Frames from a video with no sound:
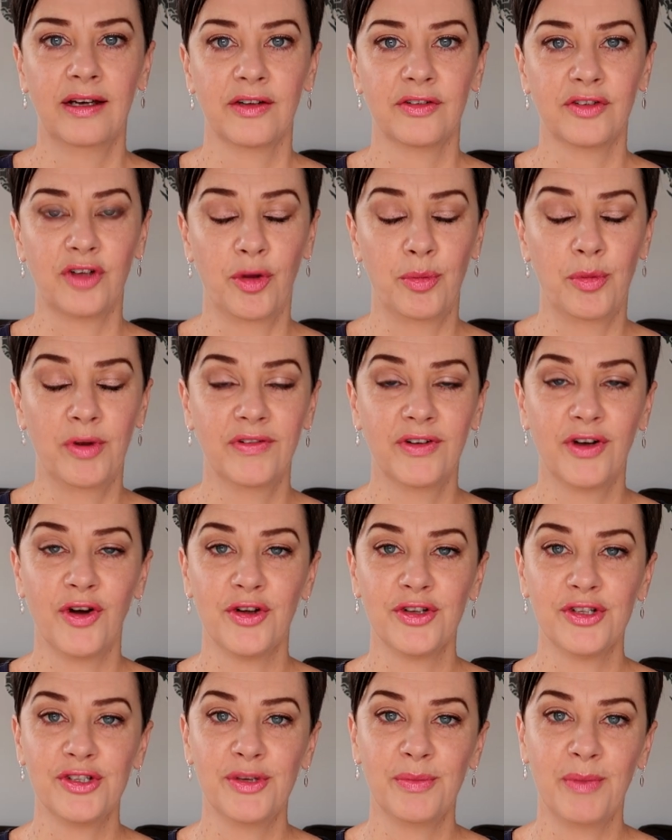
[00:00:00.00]
So moving
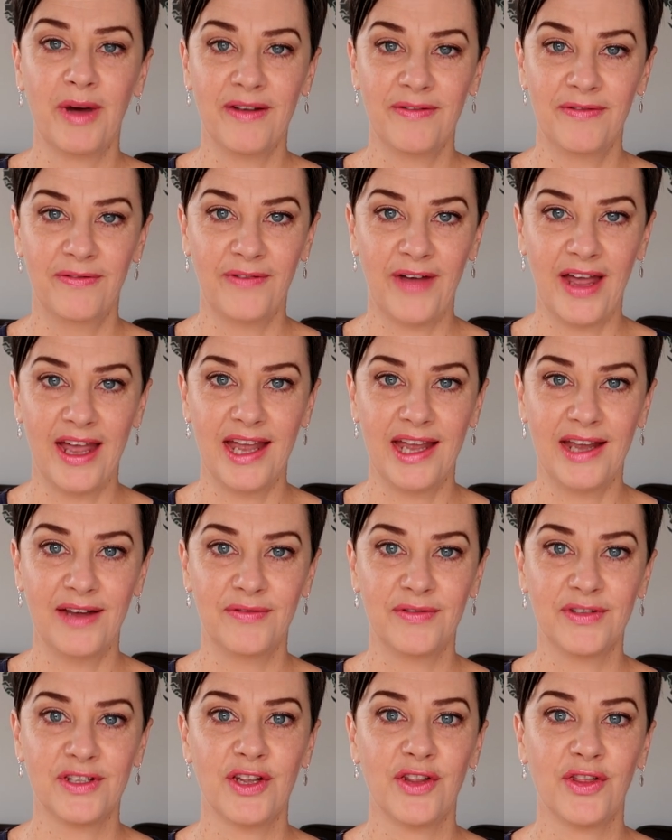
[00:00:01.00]
on to my
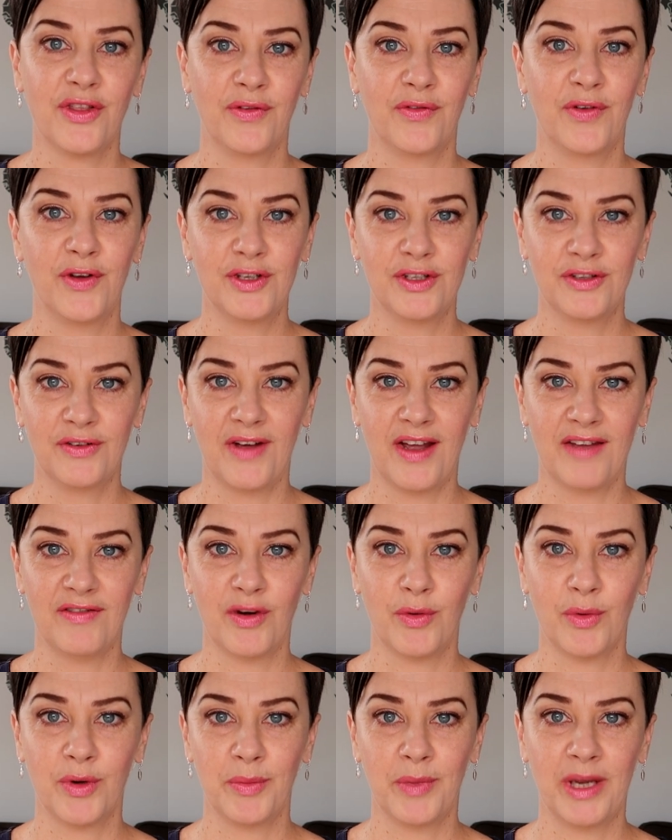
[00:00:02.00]
faves. The first fave
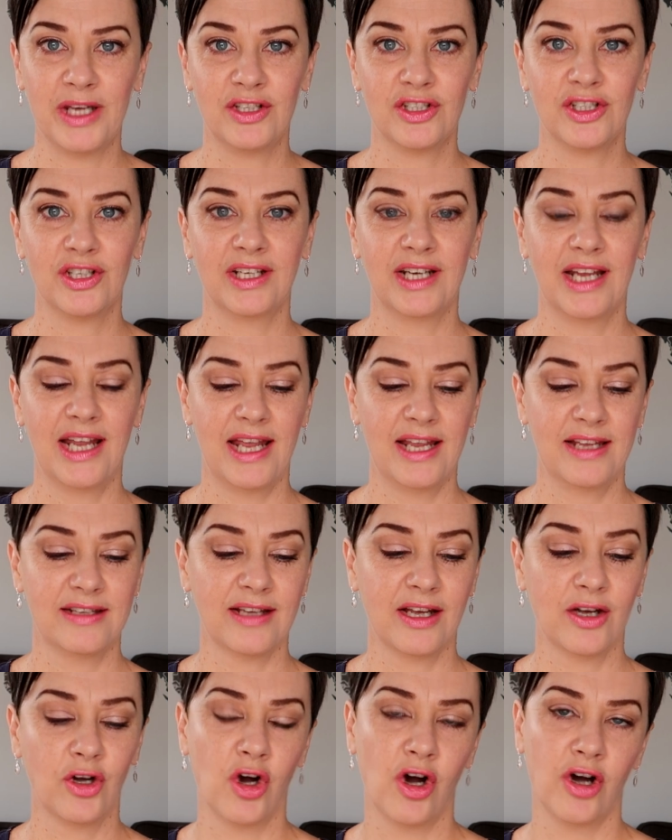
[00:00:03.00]
I want to mention is
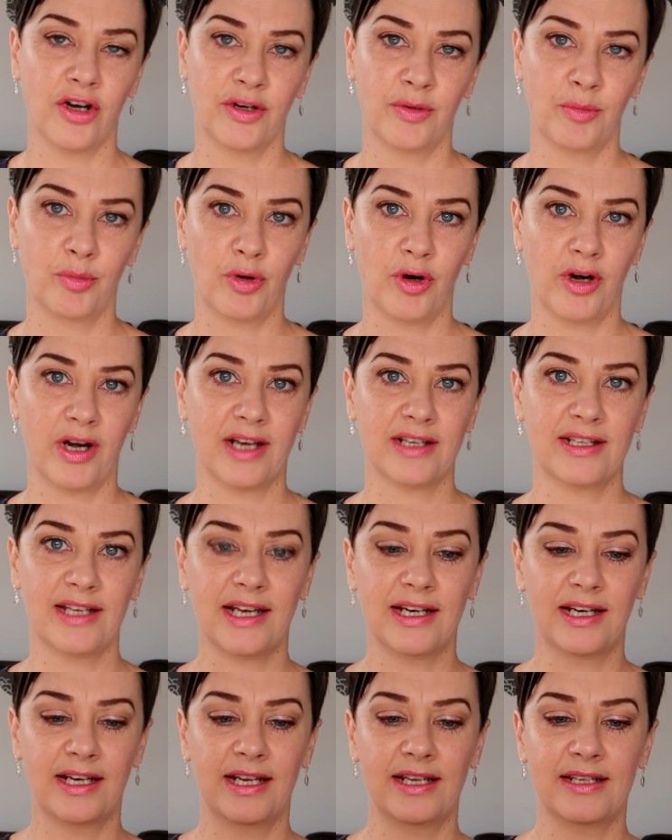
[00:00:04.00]
a garden product
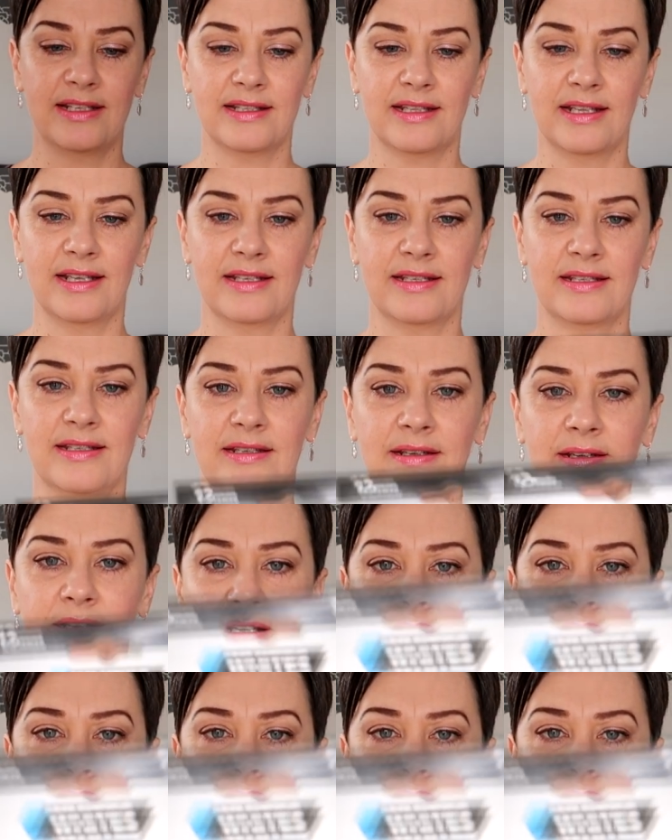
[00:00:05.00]
and it is this.